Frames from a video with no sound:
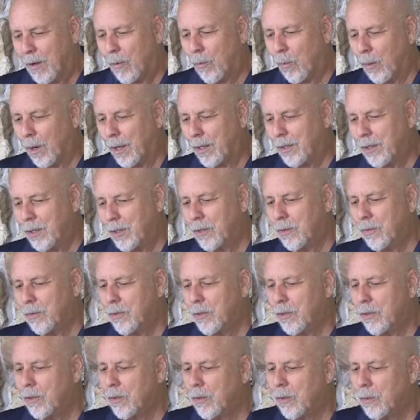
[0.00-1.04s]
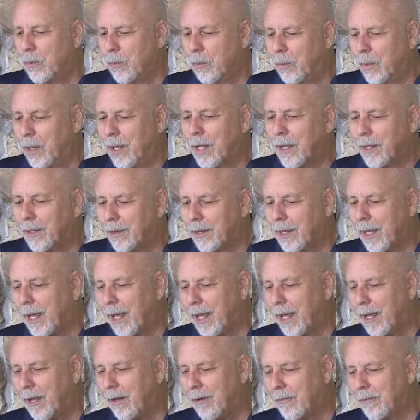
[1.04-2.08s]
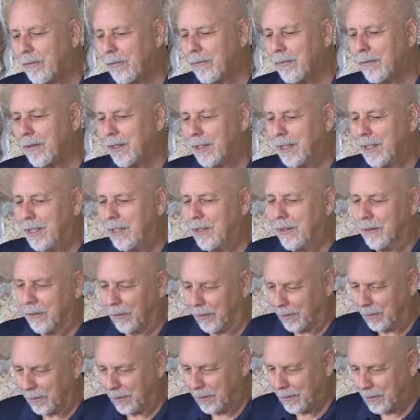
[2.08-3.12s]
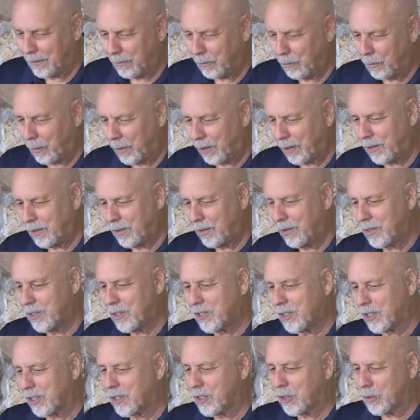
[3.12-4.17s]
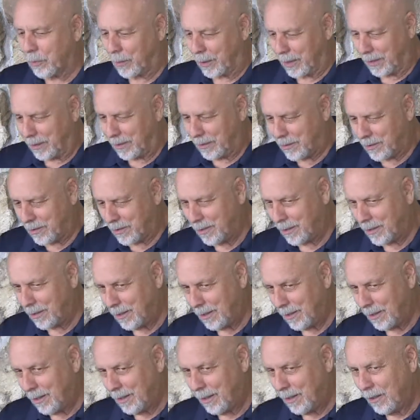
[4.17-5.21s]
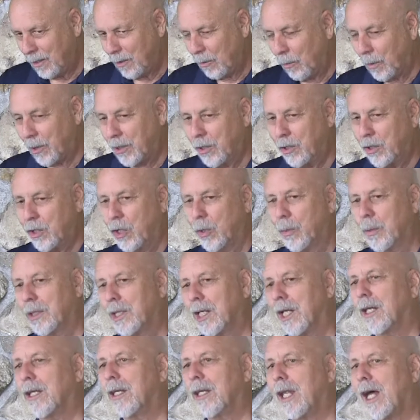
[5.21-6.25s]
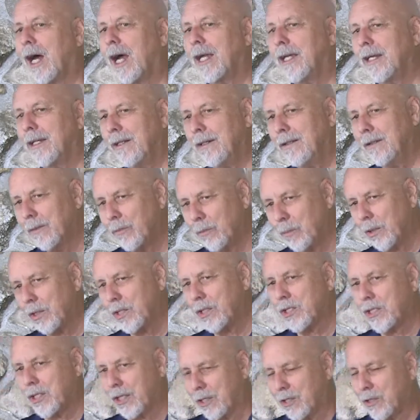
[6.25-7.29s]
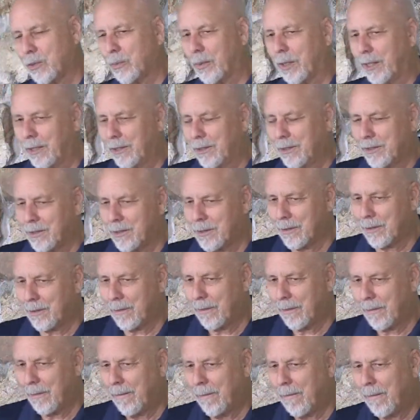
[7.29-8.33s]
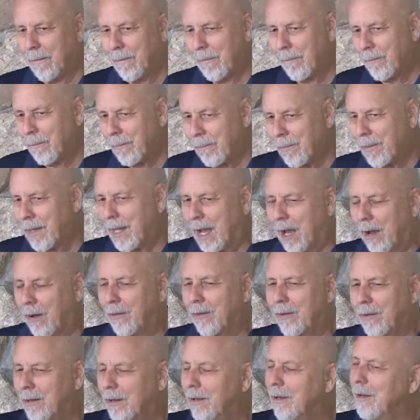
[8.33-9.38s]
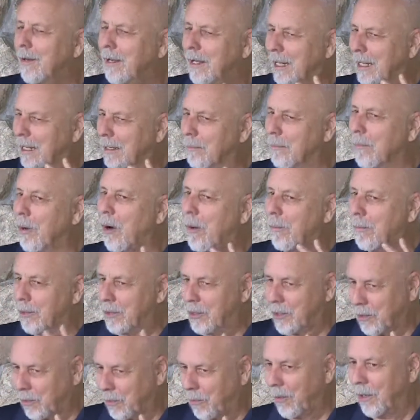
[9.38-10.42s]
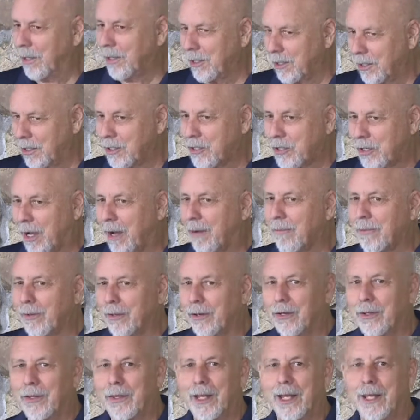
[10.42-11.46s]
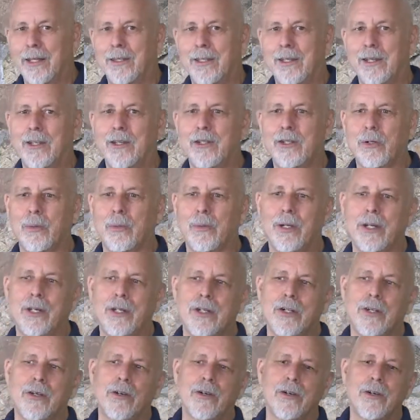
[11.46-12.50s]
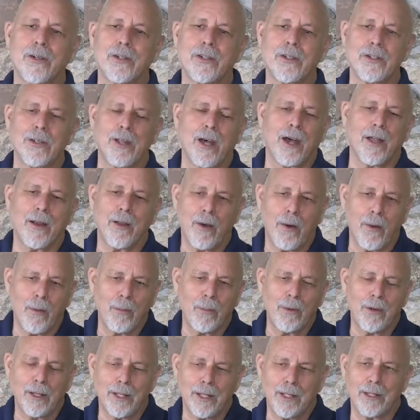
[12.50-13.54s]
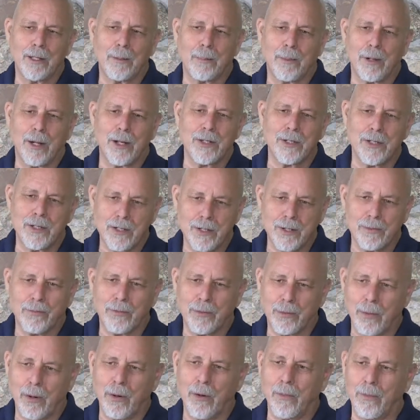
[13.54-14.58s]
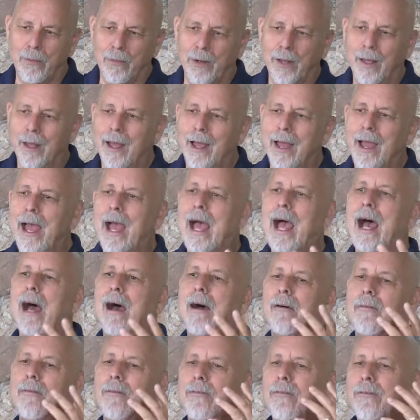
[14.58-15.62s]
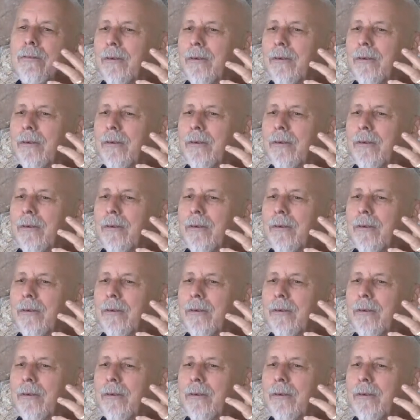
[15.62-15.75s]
What do you do with a eagle with six wings? What do you do with a lion with six wings? Now, in a moment, you're going to discover that these creatures, not only in the presence of throne, have